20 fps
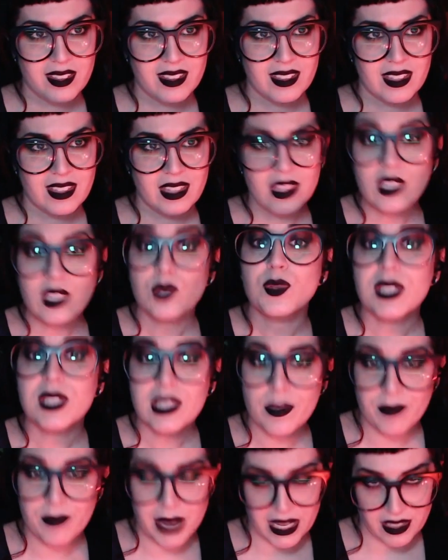this was the
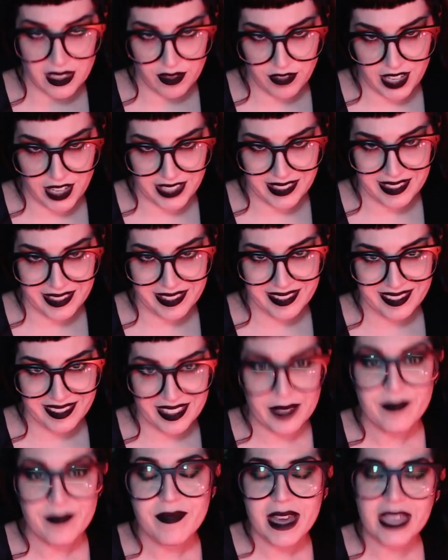main event
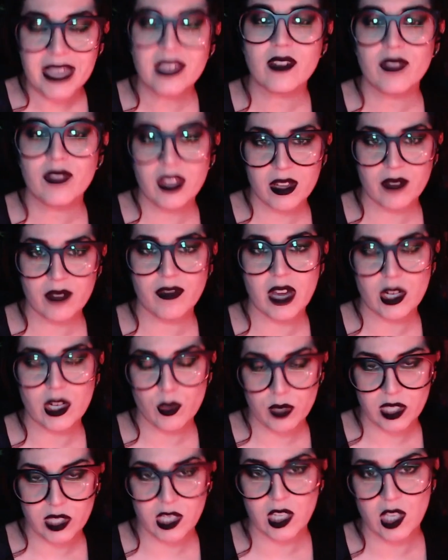the main of the event
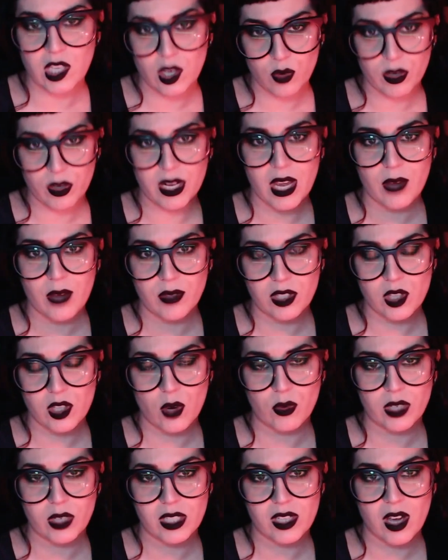was a q&a with
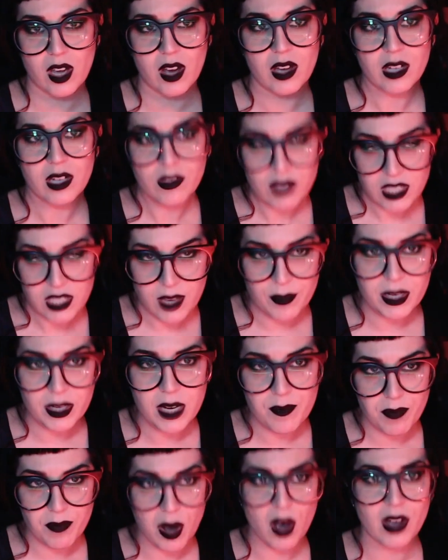tony todd if somebody
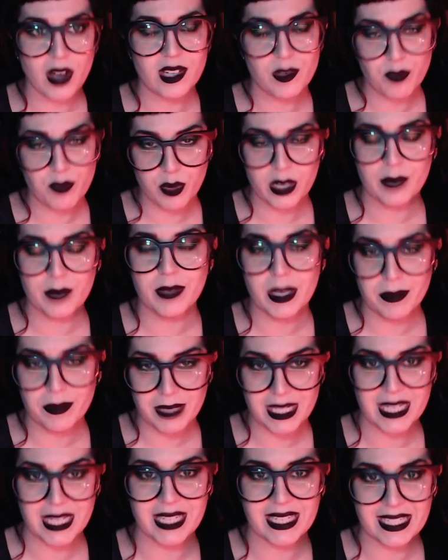bought premium
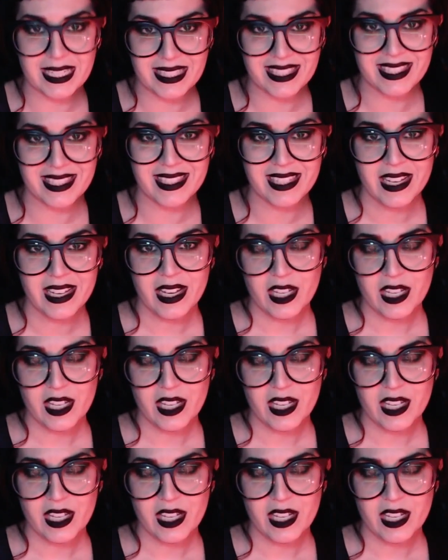tickets